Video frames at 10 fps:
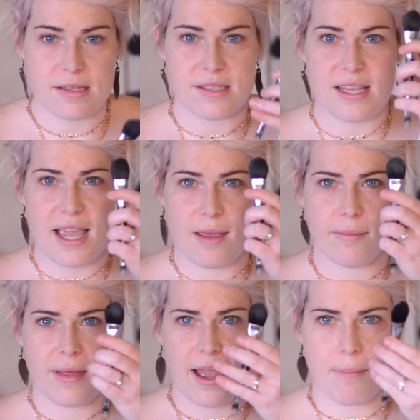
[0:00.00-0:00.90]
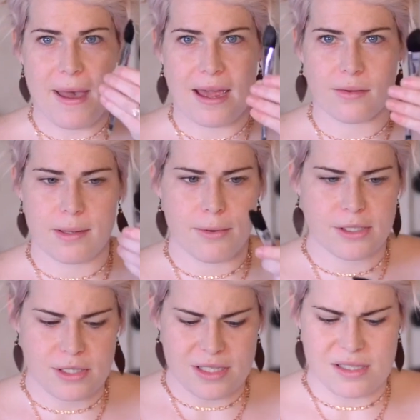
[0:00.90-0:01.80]
the same like paddly
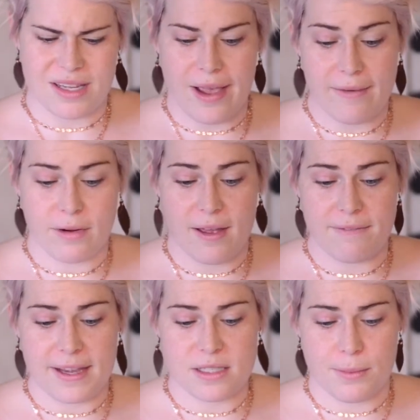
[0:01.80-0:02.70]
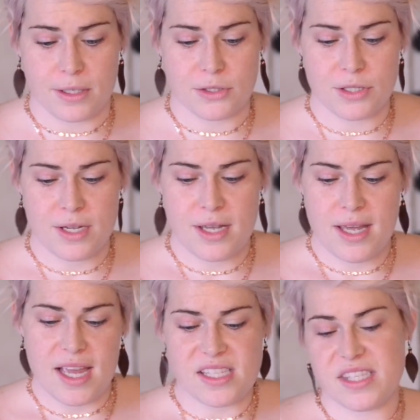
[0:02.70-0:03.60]
brush. This is a Cover FX brush.
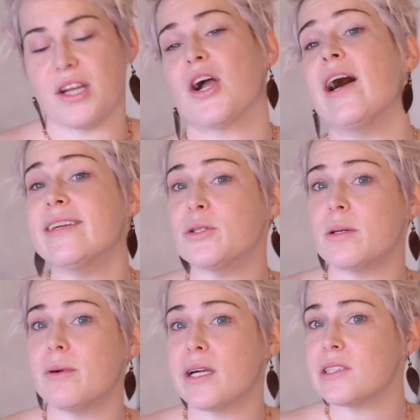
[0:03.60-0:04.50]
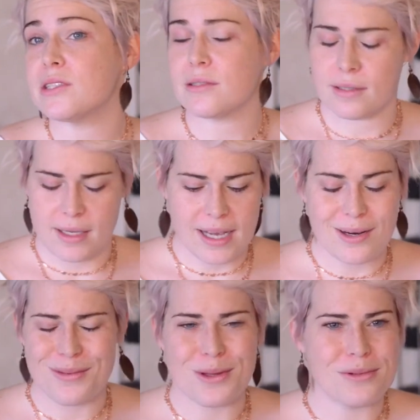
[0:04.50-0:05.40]
It's their contour brush.
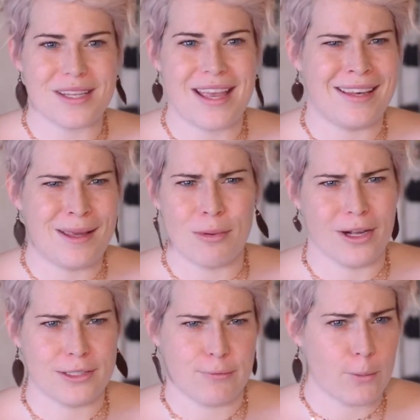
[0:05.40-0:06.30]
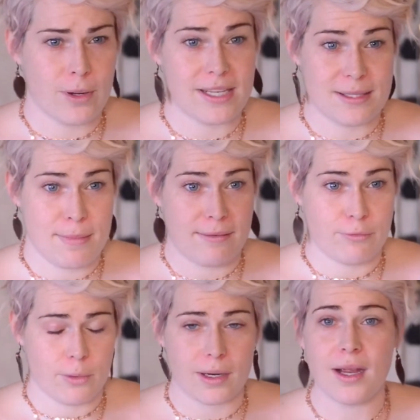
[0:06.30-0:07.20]
I don't use any brush for what it's meant
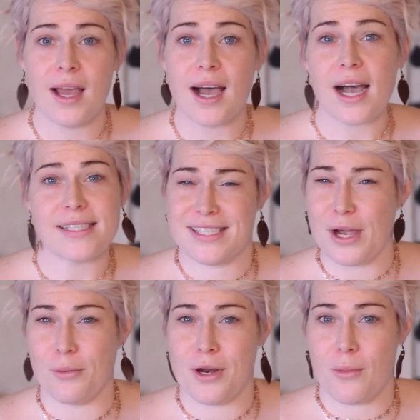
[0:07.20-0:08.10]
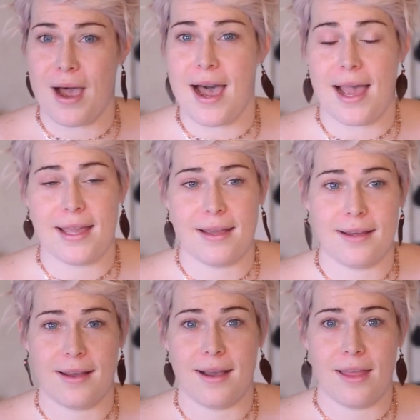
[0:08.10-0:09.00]
for. I don't know why,
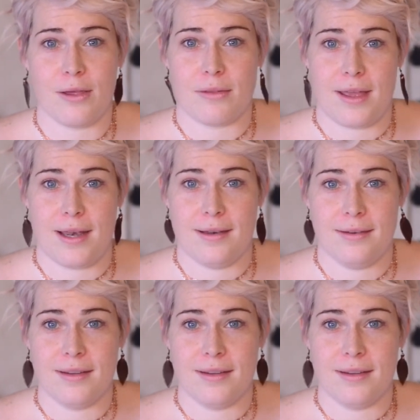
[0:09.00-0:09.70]
other than